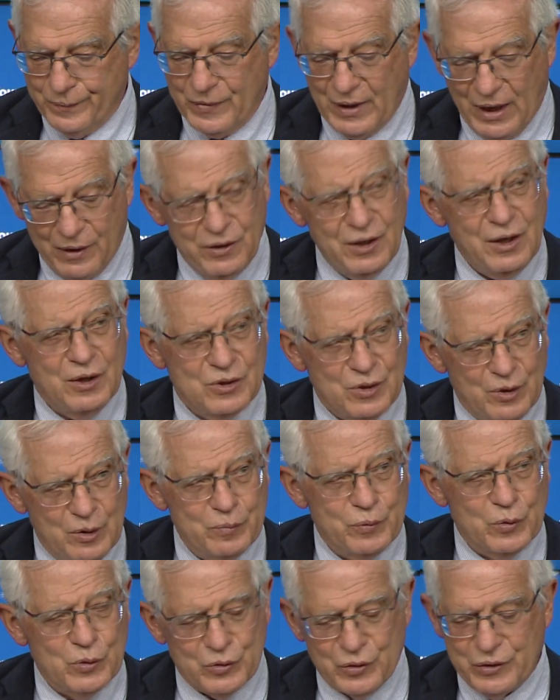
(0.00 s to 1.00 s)
I think it's an
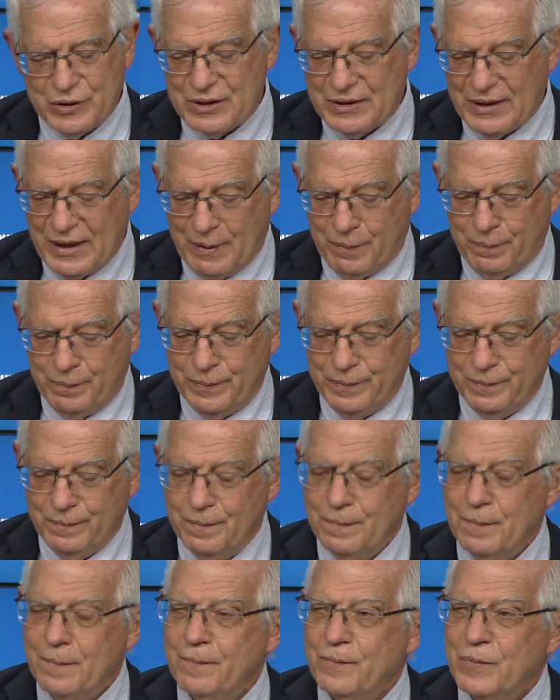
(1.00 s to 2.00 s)
important step
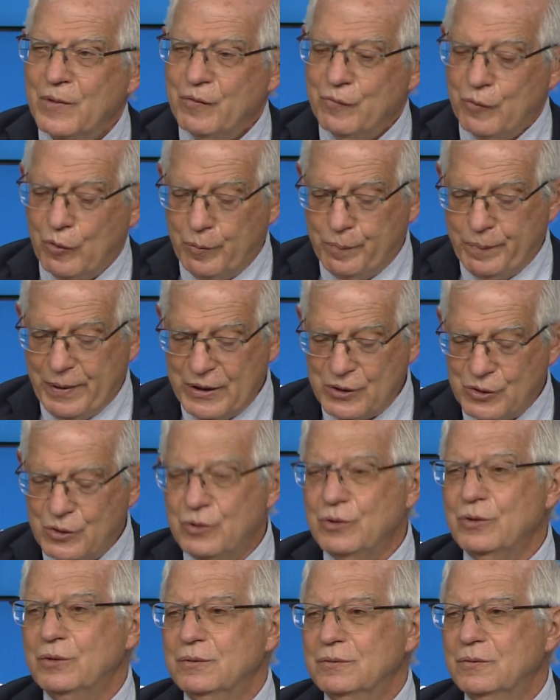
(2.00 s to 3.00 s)
for
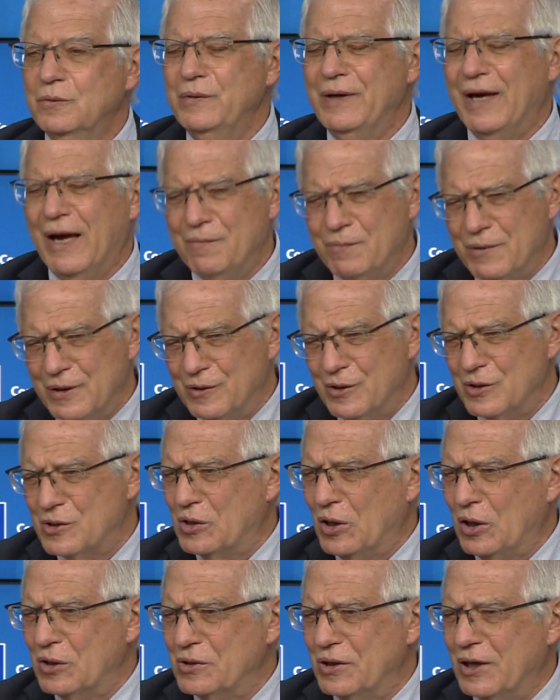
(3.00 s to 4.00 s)
PESCO. We have been
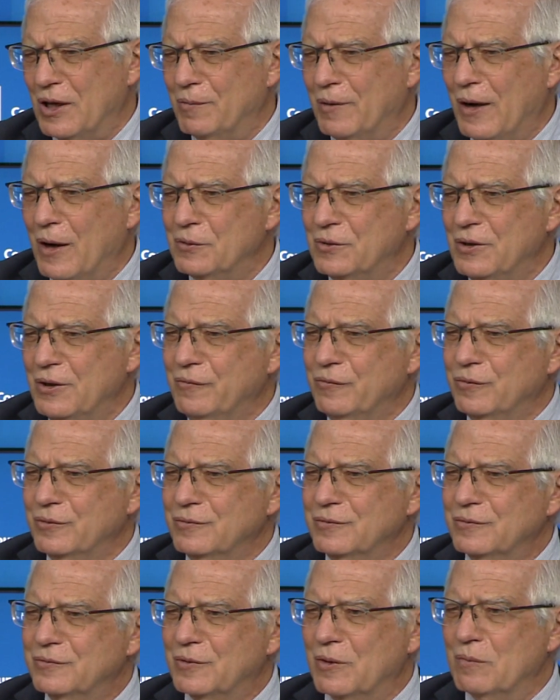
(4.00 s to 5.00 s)
discussing about it
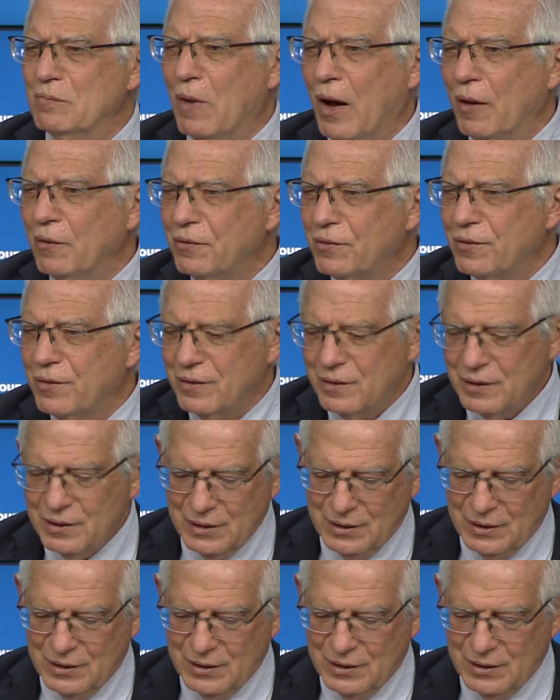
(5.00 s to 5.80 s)
for months.